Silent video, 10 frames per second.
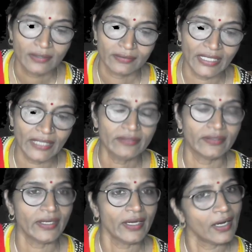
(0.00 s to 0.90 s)
then
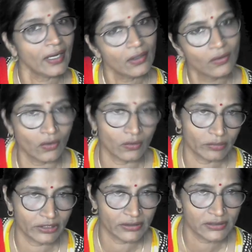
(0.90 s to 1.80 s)
they are
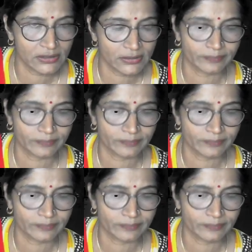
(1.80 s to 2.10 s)
non-metals.